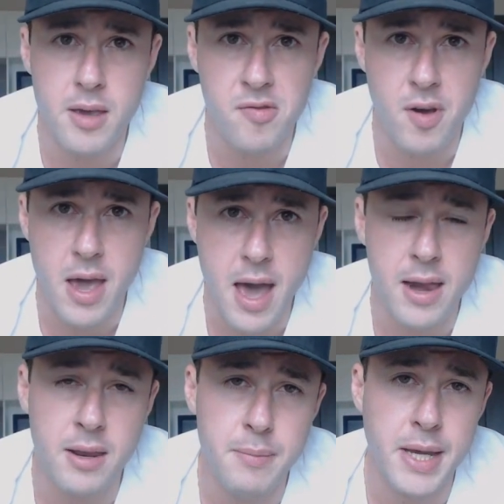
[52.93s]
if I
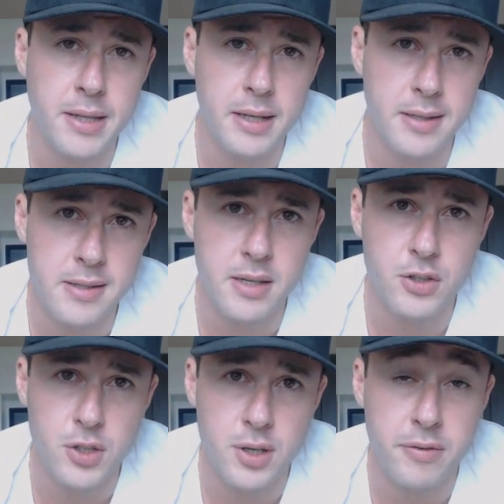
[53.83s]
hadn't made that
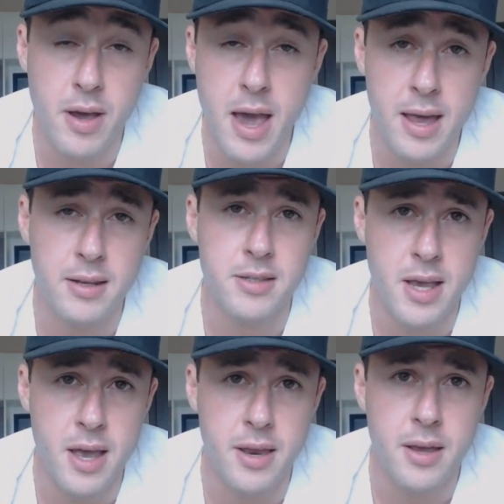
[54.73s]
decision, if I hadn't
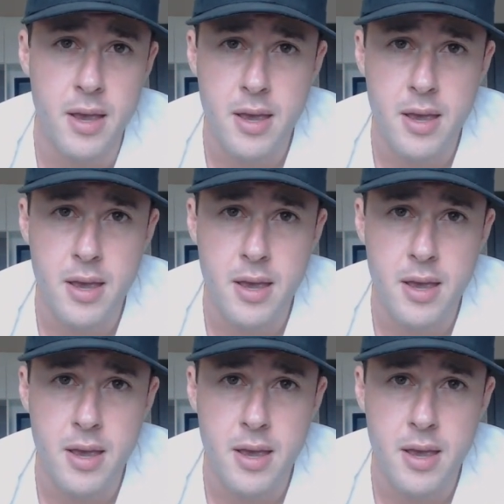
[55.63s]
said,